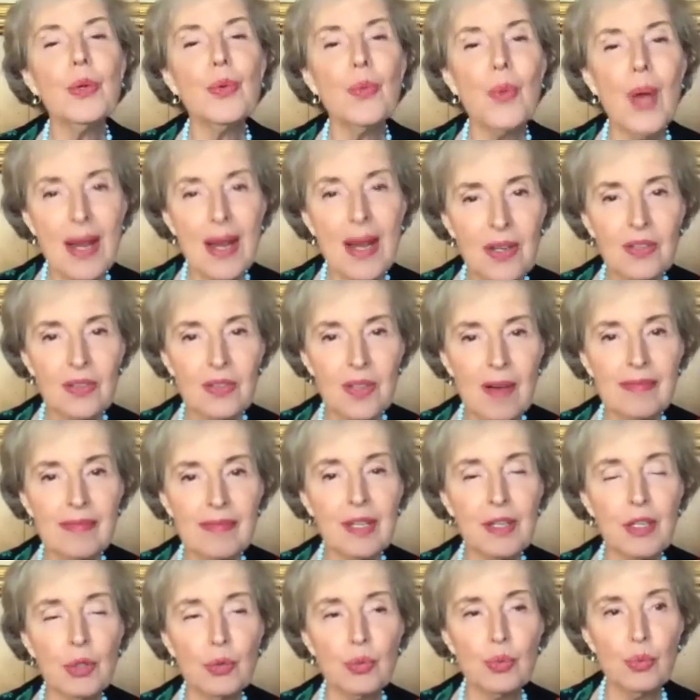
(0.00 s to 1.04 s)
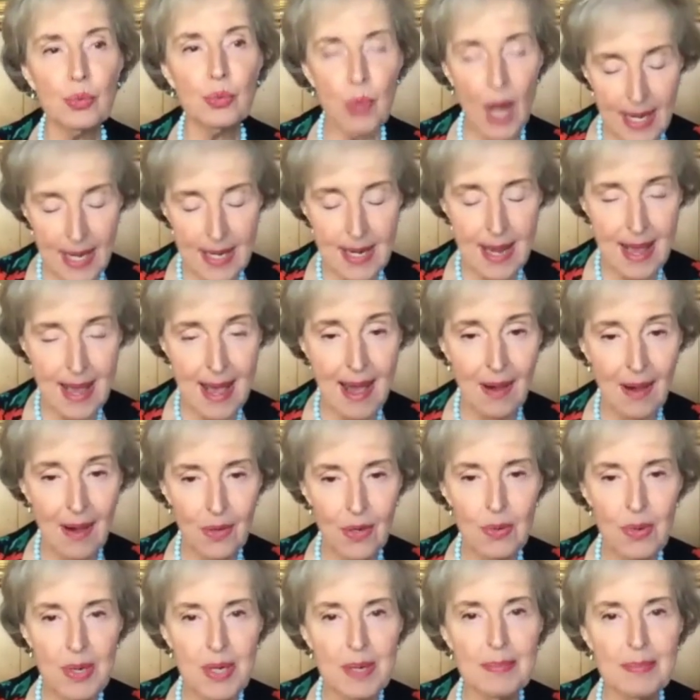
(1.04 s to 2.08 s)
write a love letter right now, who
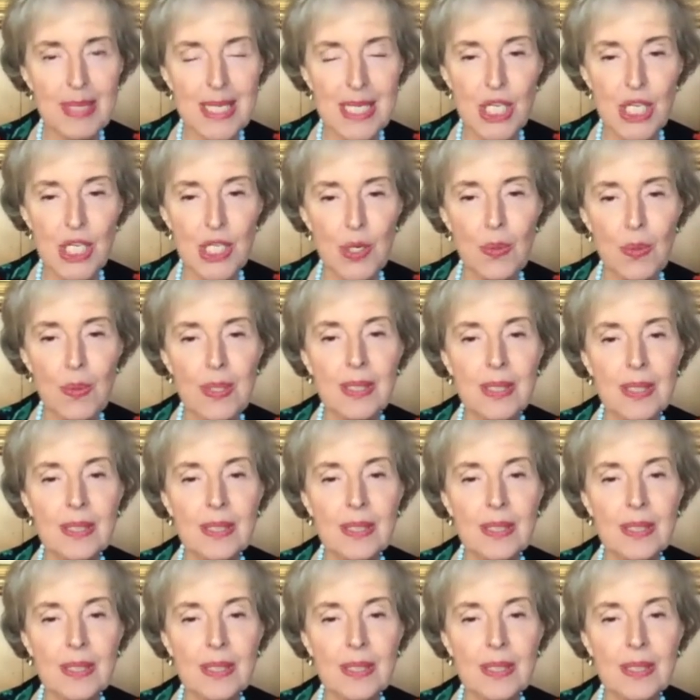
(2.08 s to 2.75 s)
would it be to?